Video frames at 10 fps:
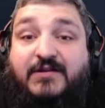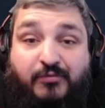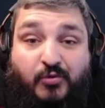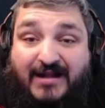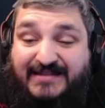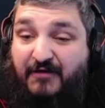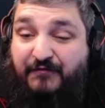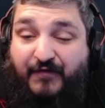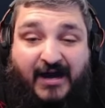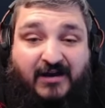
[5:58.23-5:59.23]
Blew out that
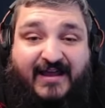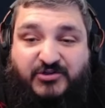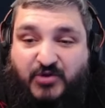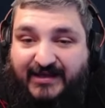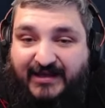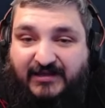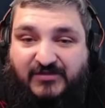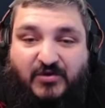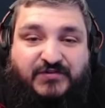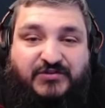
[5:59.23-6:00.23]
firelight. I tried to get it
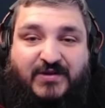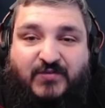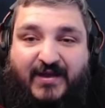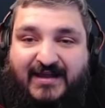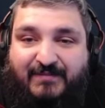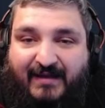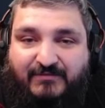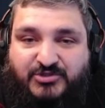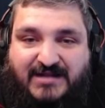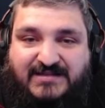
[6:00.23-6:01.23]
closer to it so I can get my
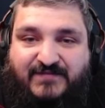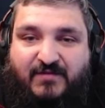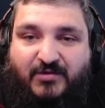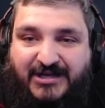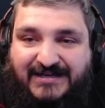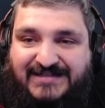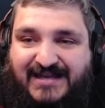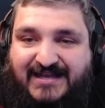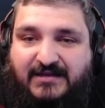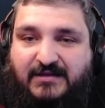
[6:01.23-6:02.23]
objective done, which I did.